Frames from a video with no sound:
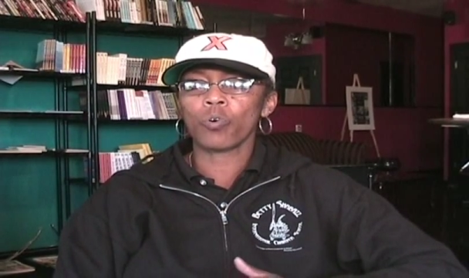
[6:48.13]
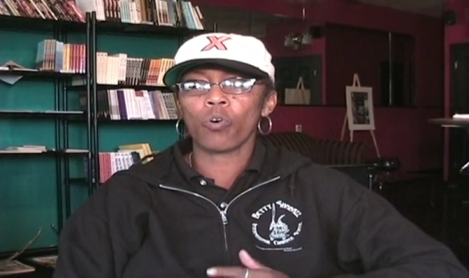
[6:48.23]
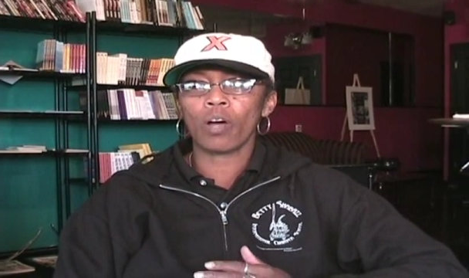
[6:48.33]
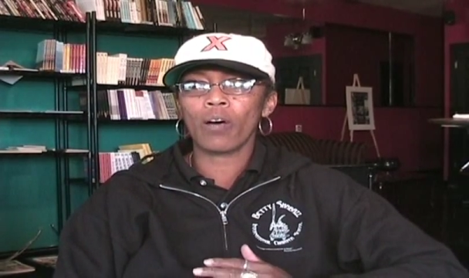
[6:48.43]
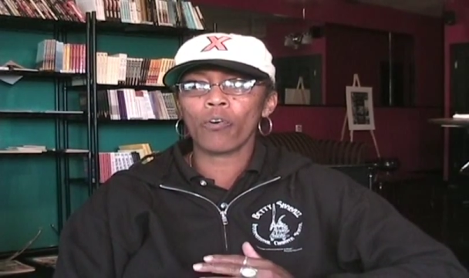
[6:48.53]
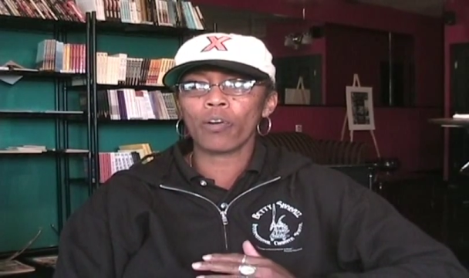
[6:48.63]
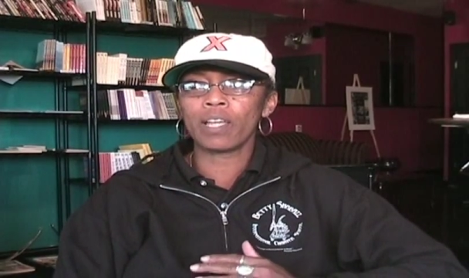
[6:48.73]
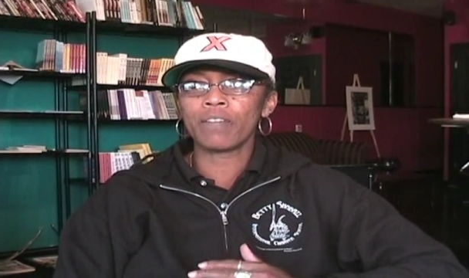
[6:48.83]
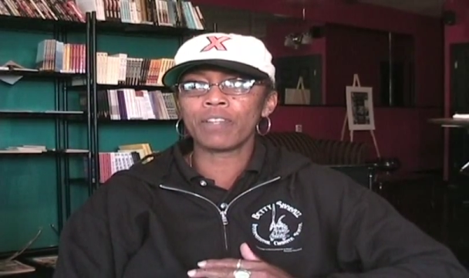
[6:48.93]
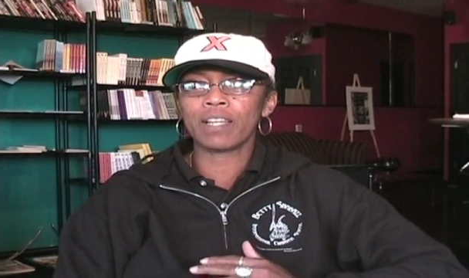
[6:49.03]
or
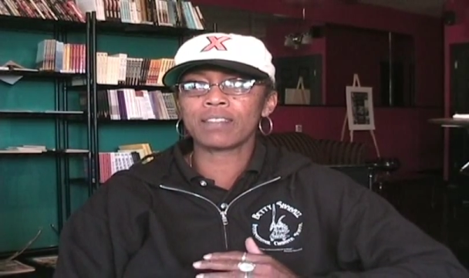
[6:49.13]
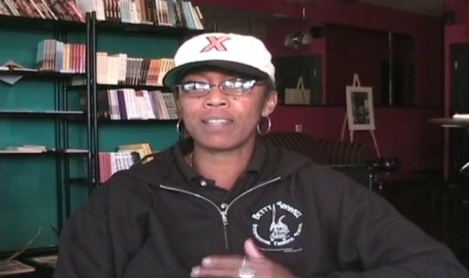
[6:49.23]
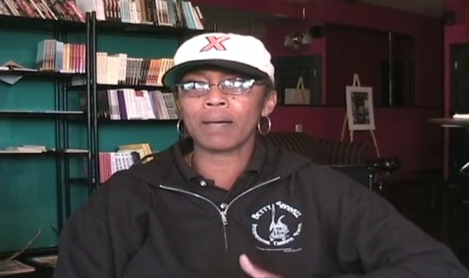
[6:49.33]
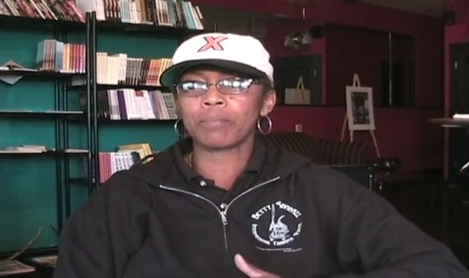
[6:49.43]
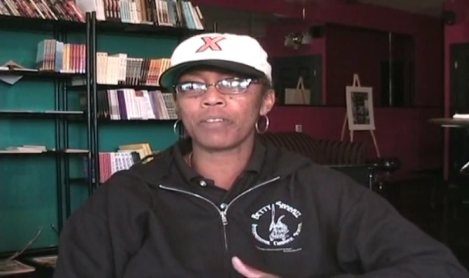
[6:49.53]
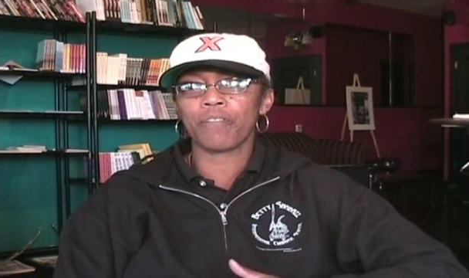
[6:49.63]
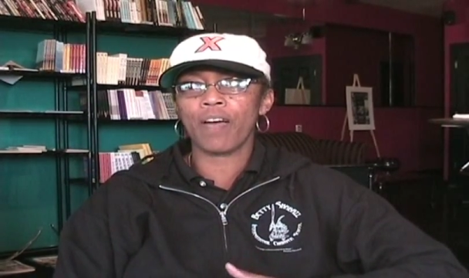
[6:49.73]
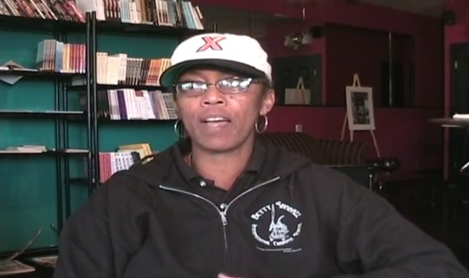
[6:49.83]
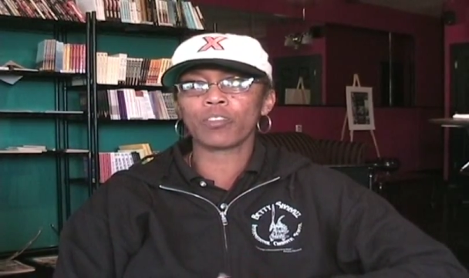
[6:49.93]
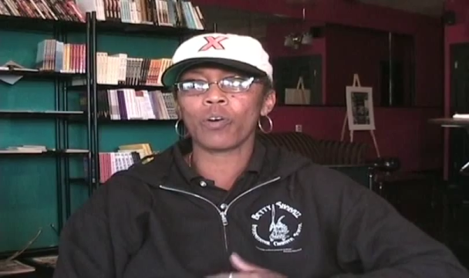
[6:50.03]
even accept the
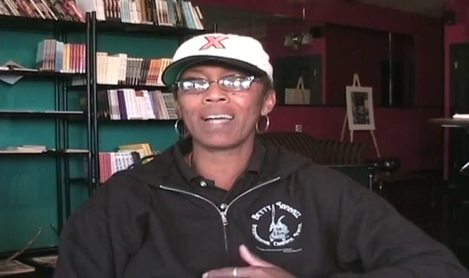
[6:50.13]
fact or